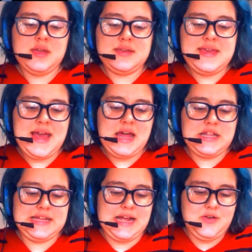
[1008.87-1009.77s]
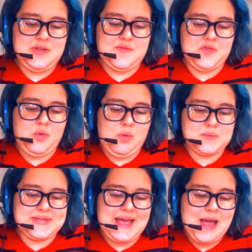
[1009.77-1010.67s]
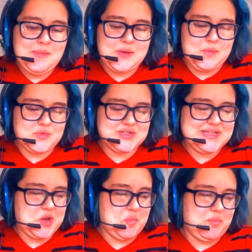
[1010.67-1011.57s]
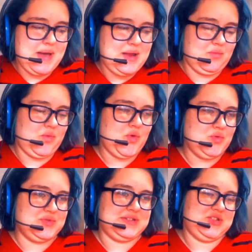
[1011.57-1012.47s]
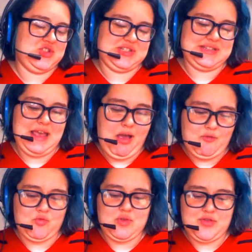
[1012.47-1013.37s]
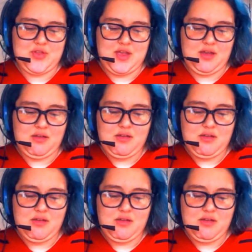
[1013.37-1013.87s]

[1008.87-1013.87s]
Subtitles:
Yeah, like I don't even know what was happening. We were just getting bad rolls and just everything.